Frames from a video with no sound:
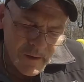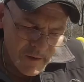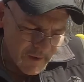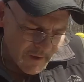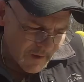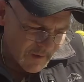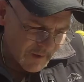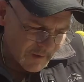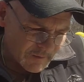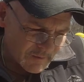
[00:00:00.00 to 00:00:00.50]

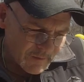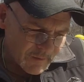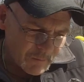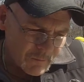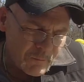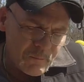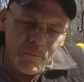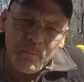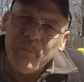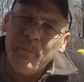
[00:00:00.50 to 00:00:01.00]
And
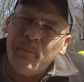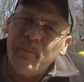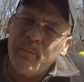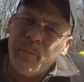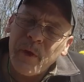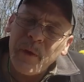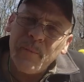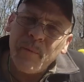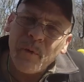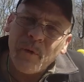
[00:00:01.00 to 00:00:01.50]

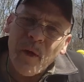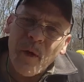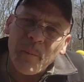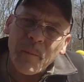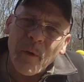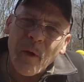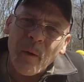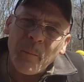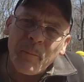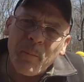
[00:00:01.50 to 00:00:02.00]
people
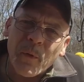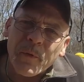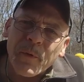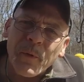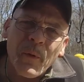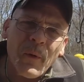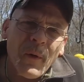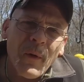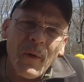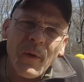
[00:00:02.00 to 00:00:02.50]
coming up with
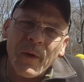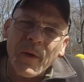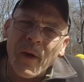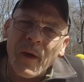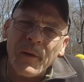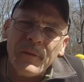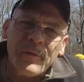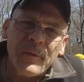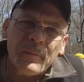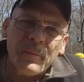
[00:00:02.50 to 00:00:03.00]
all
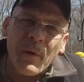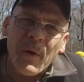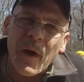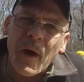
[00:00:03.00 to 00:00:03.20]
kinds of